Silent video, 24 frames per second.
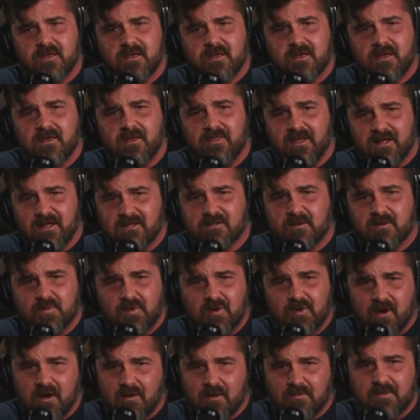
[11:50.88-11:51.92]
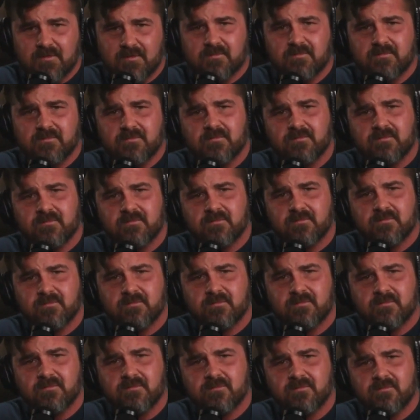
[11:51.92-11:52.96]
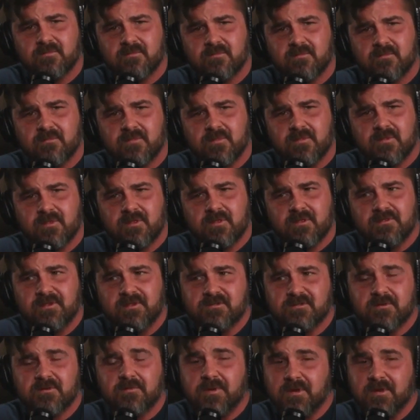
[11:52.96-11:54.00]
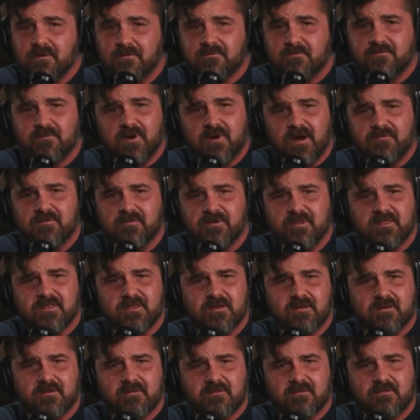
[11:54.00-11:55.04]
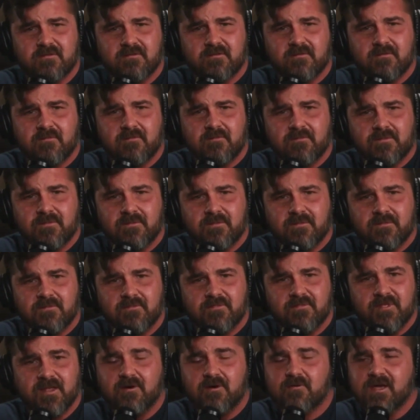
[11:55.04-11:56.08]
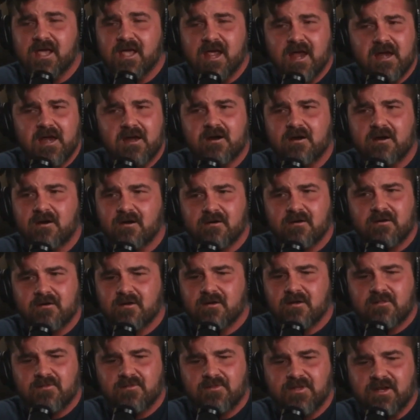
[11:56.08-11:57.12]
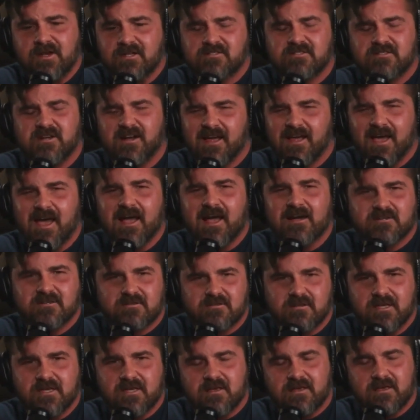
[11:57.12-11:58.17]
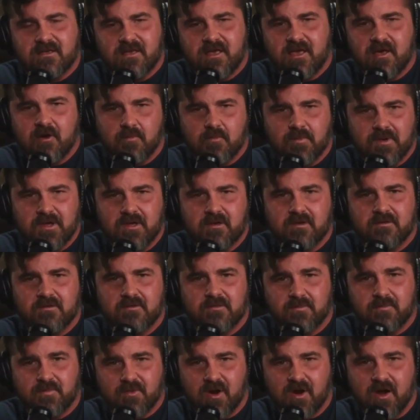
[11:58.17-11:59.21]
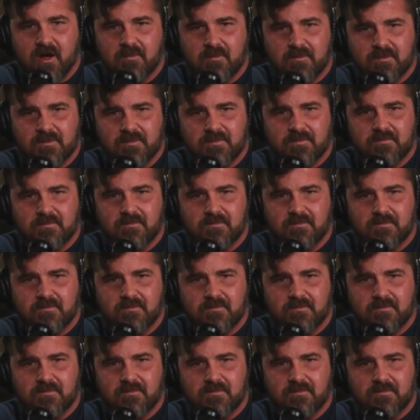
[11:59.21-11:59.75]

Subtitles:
And that's our problem. There's a pill for everything. They don't care that it's not actually helping the problem.